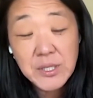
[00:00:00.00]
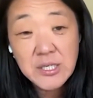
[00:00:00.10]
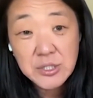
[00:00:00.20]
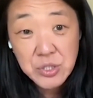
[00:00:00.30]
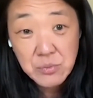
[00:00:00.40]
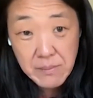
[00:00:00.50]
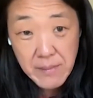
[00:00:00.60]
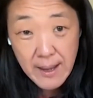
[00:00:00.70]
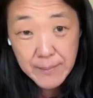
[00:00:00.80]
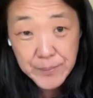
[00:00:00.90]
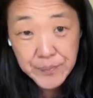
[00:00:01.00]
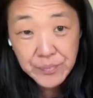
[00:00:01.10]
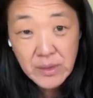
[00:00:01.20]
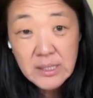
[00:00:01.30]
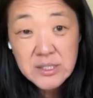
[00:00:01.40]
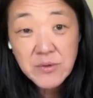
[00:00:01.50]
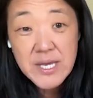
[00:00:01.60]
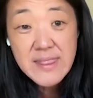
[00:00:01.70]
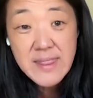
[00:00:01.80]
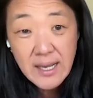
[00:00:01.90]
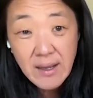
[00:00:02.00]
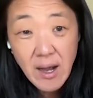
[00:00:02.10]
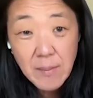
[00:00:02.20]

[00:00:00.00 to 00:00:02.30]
blinatumomab. So in that